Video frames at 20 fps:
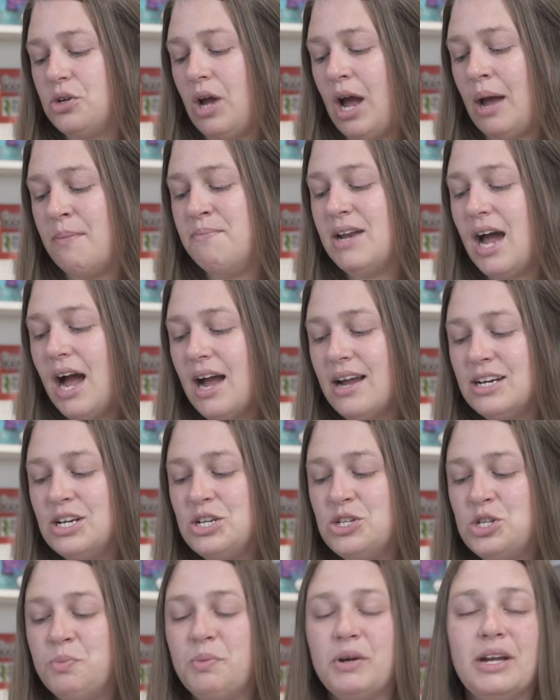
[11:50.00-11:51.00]
I'm not going to
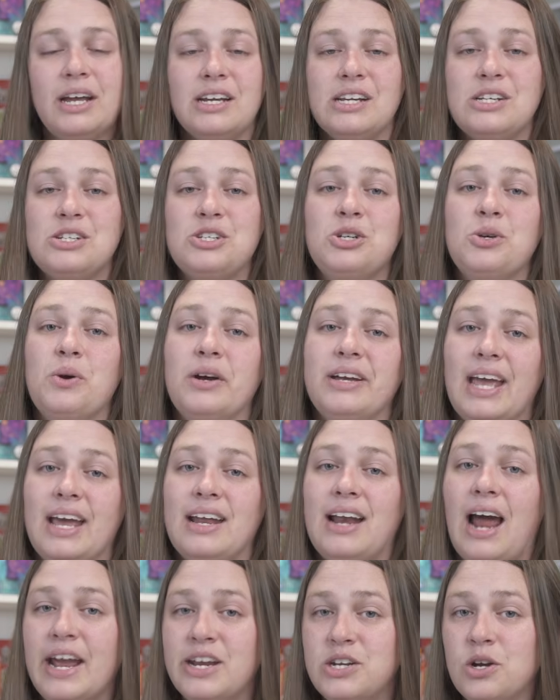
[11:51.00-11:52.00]
super get into.
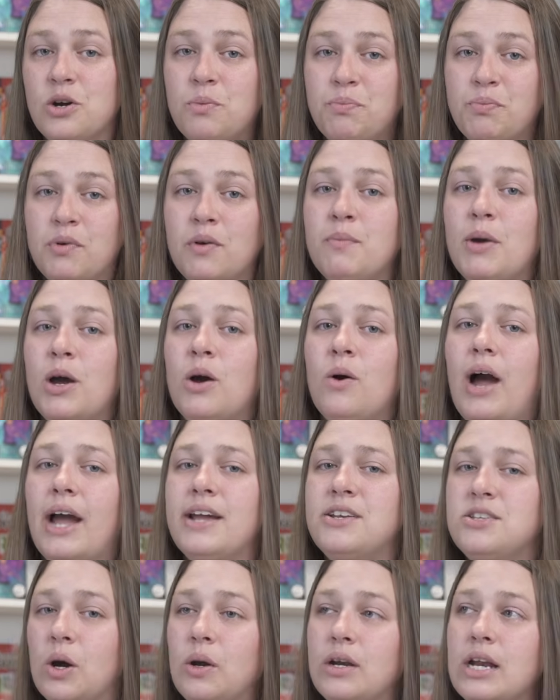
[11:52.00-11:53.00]
Again, I don't promote. I
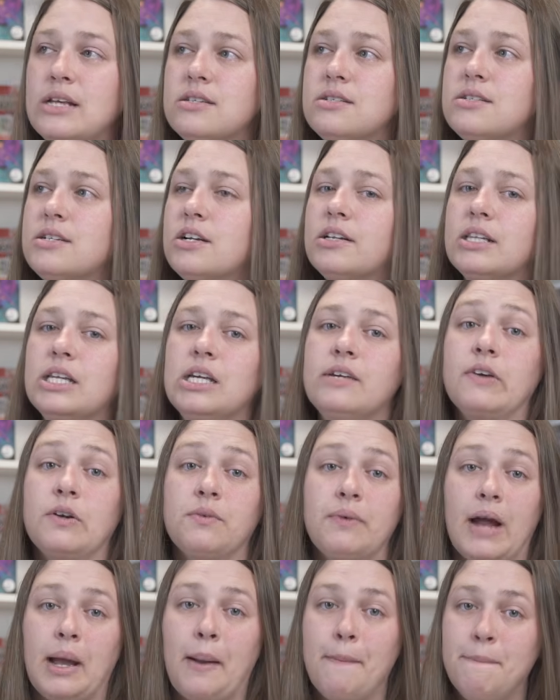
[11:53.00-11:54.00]
don't necessarily even
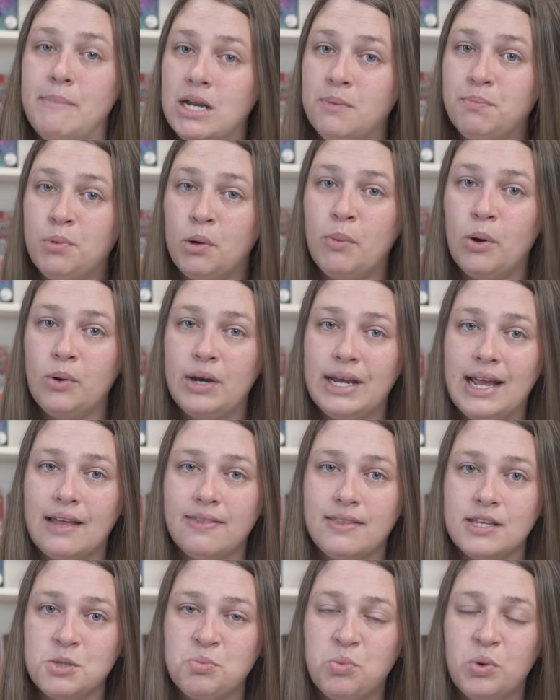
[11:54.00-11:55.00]
recommend promoting at
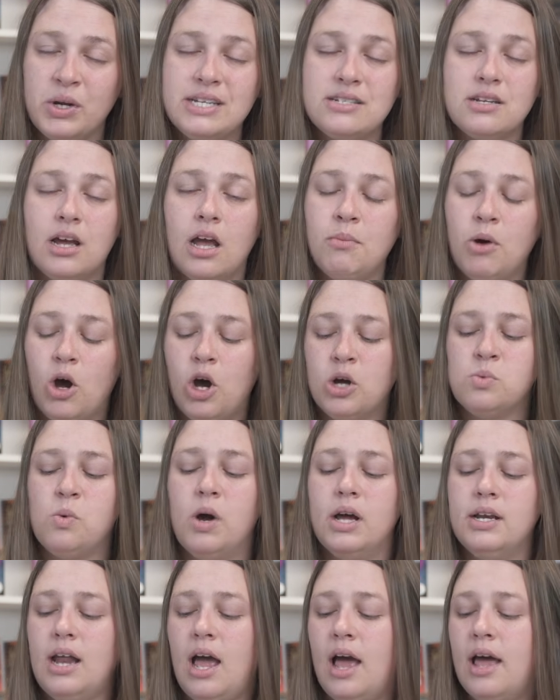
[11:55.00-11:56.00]
this point in time on
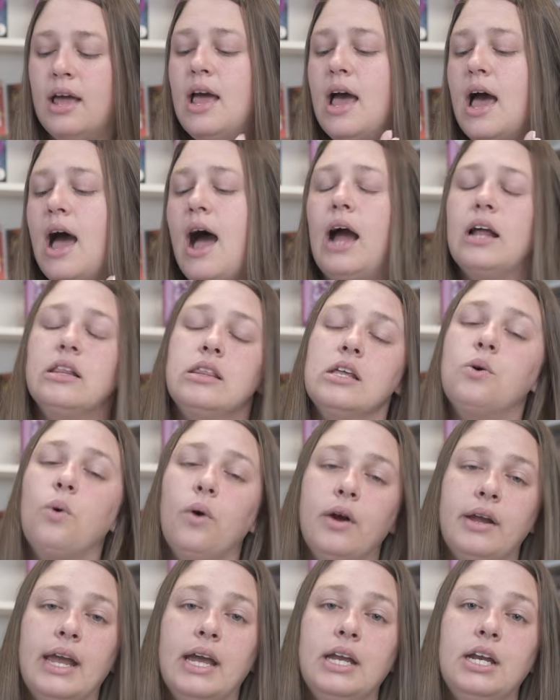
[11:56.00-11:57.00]
Whatnot. I think
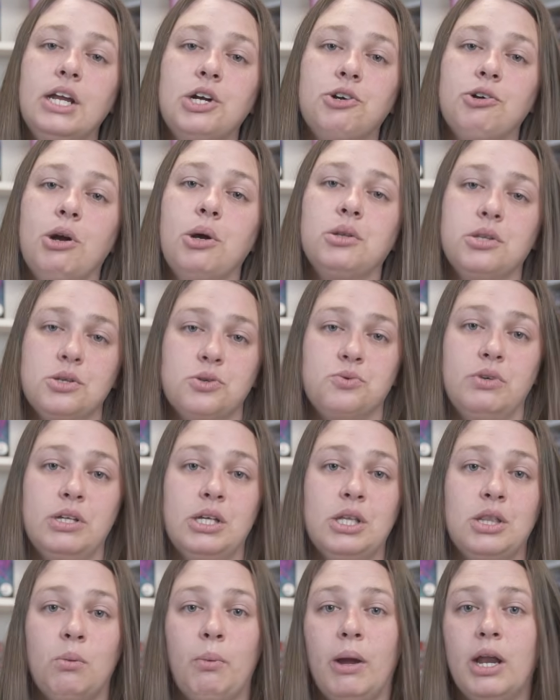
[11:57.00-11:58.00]
organic growth is
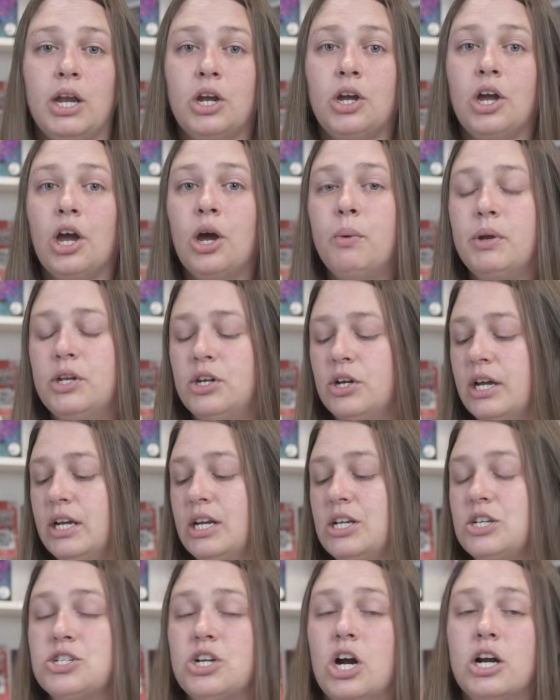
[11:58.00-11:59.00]
really the way to go when you're
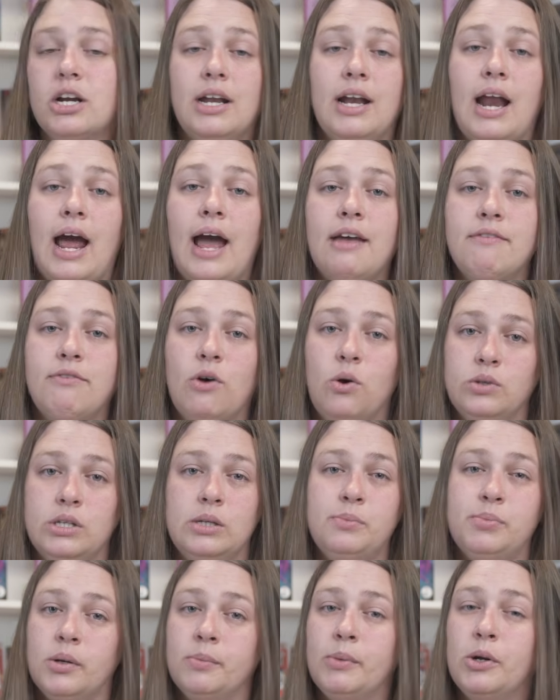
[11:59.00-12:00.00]
getting started. I've only
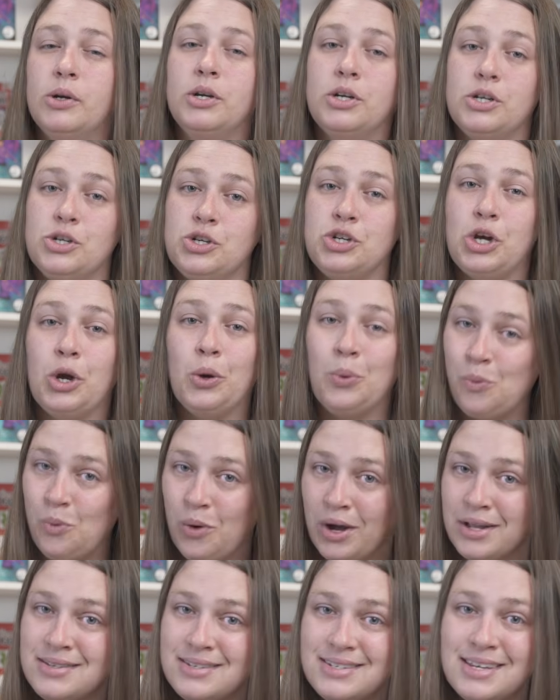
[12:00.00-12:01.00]
promoted a show
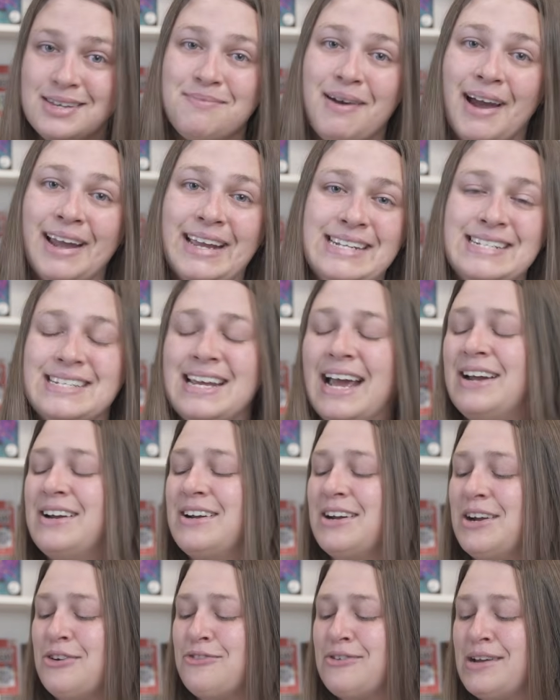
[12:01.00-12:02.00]
once in my entire
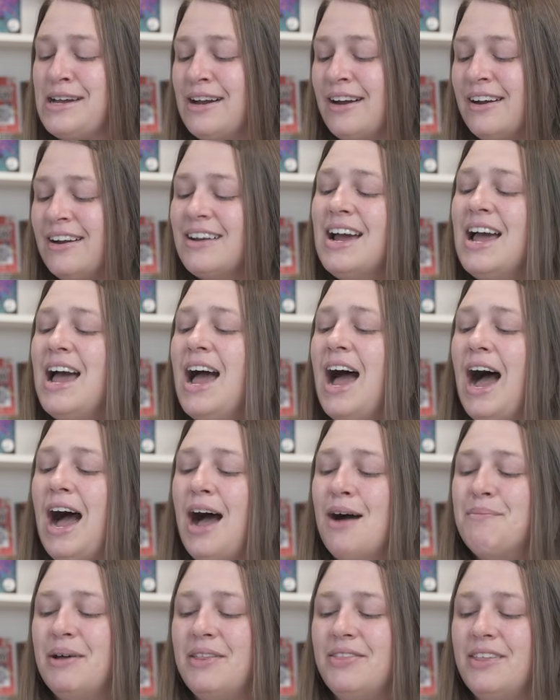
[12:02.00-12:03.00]
career,
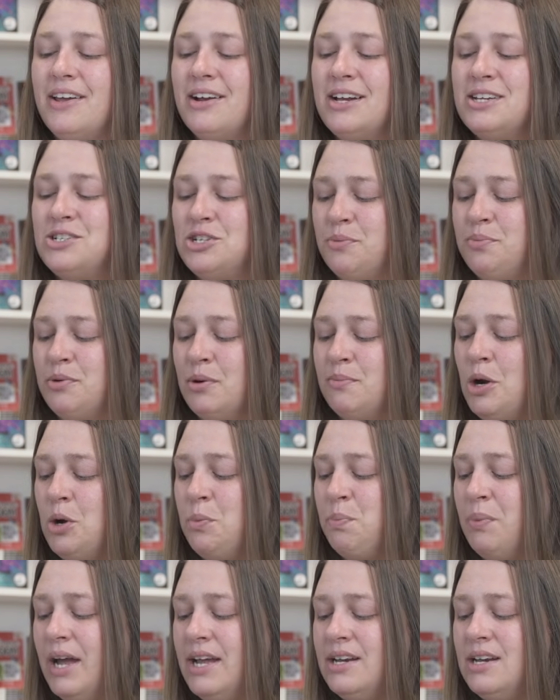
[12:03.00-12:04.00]
but there is your
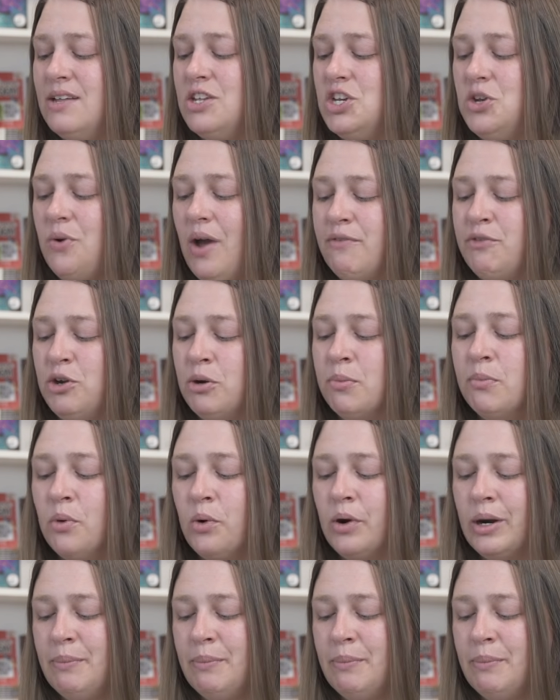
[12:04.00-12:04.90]
promote button, and then you have your more